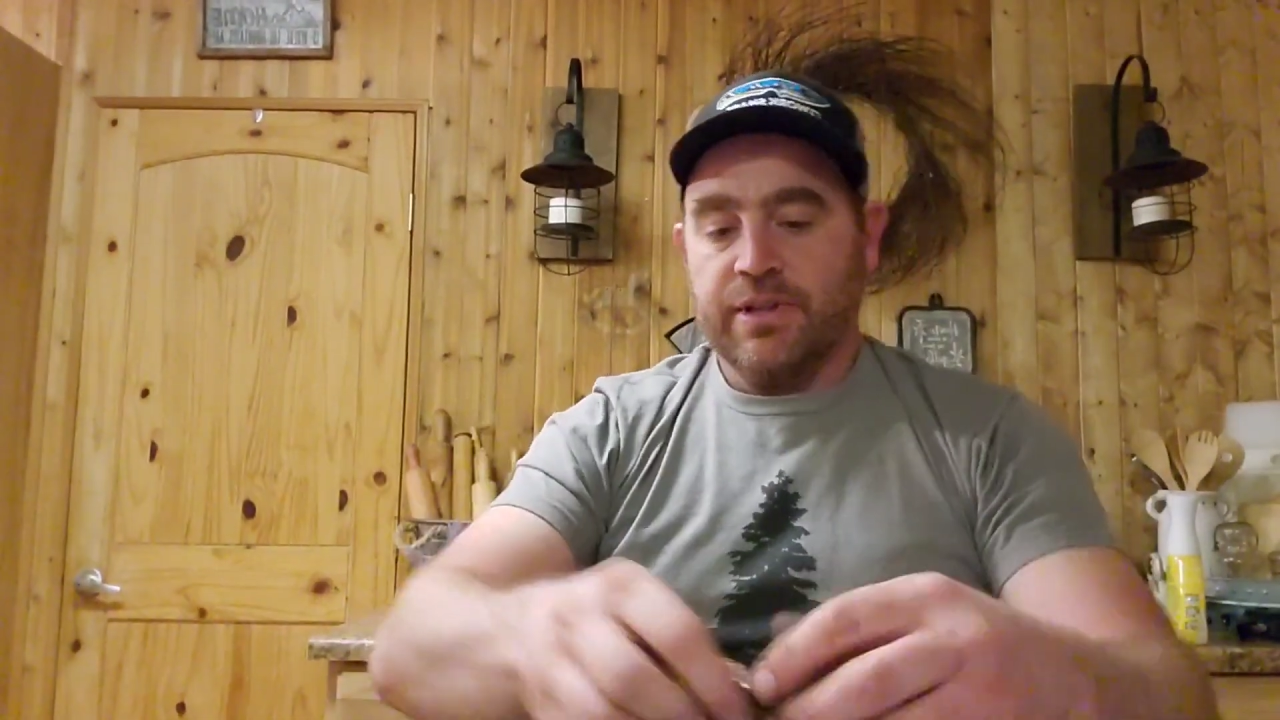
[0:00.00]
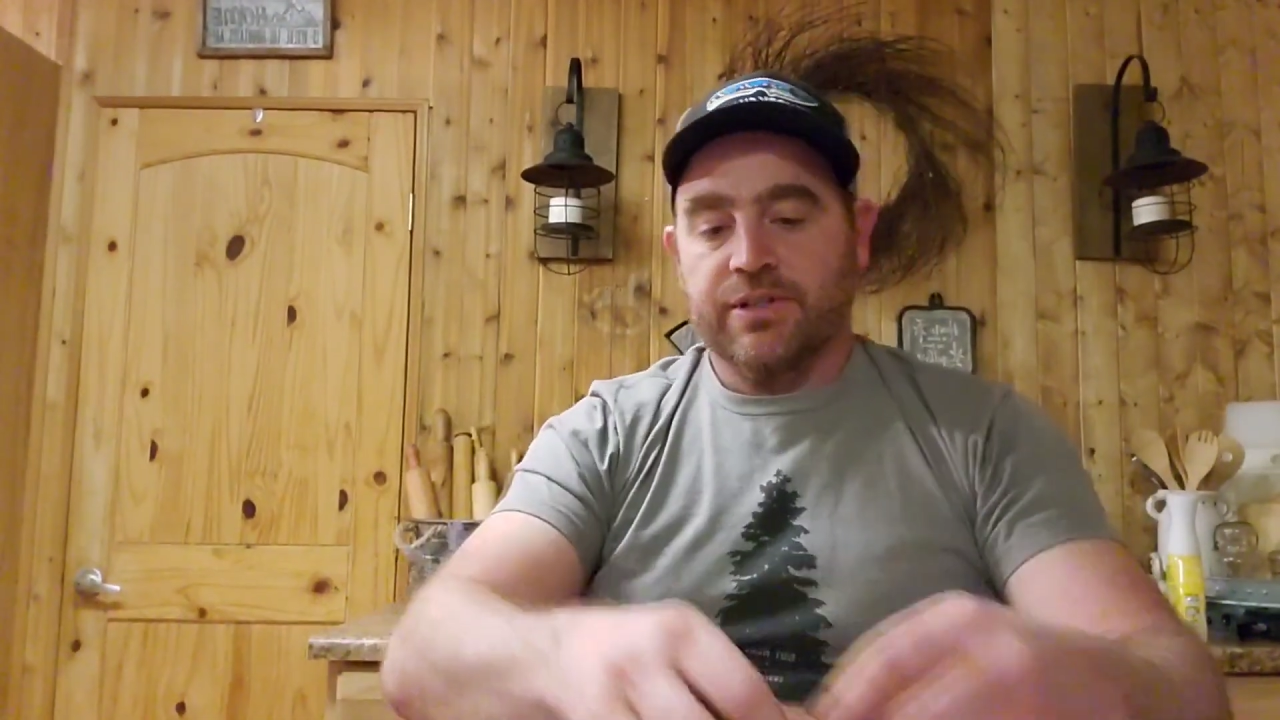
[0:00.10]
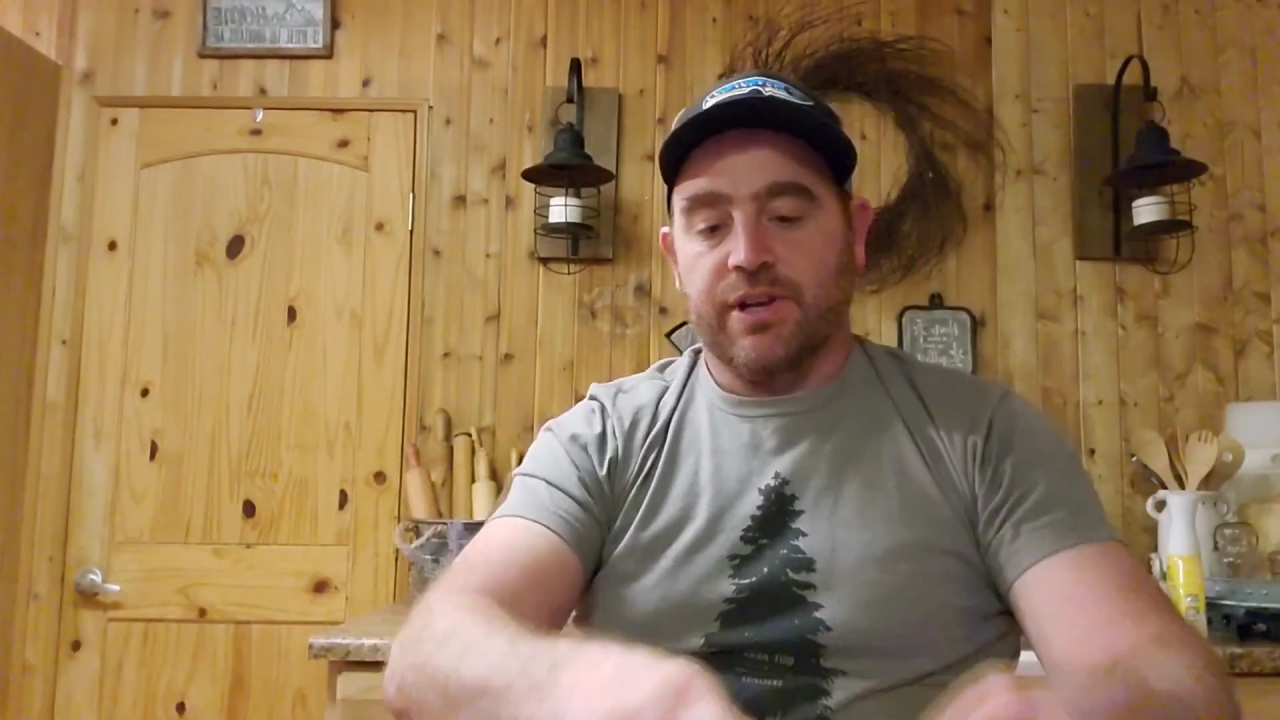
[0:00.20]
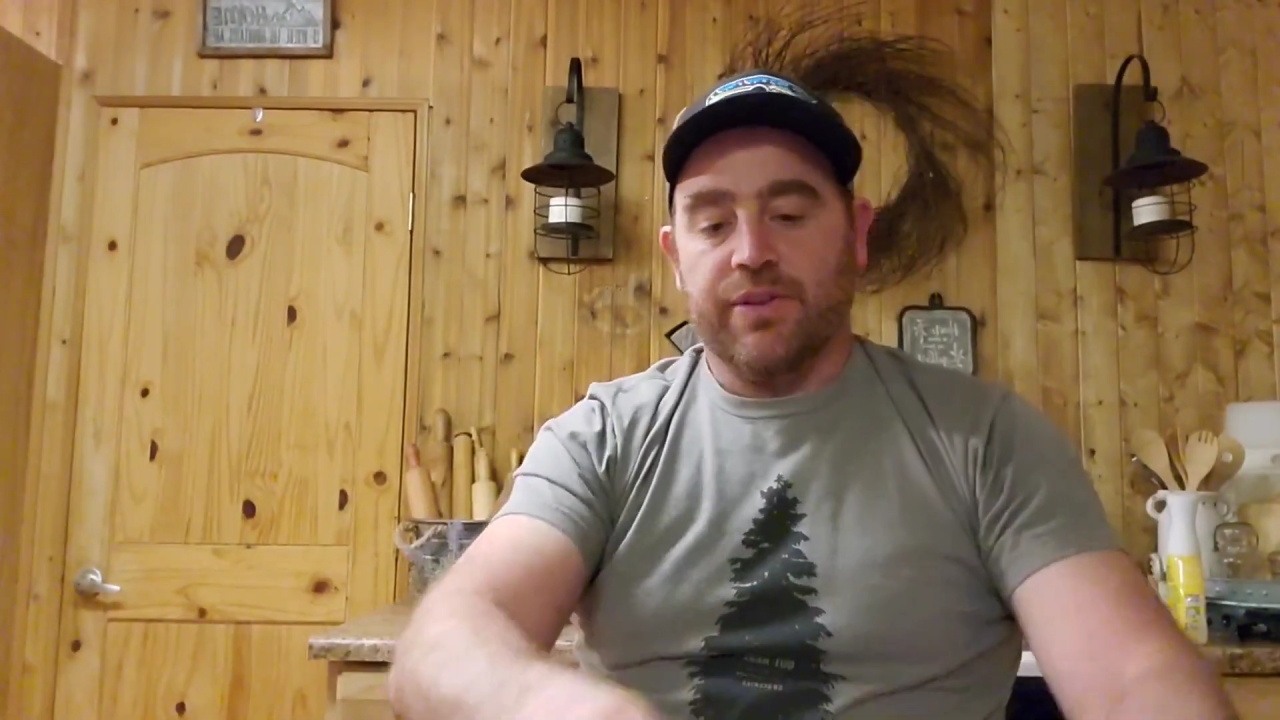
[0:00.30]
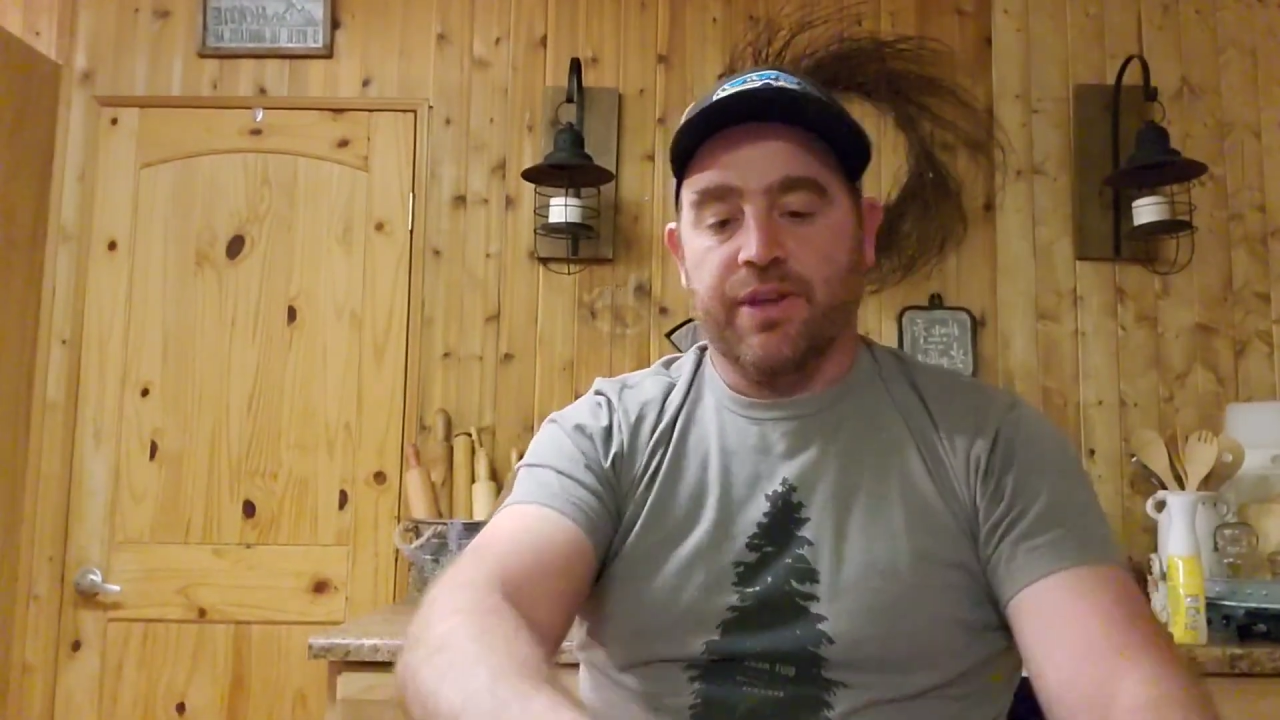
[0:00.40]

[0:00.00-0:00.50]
So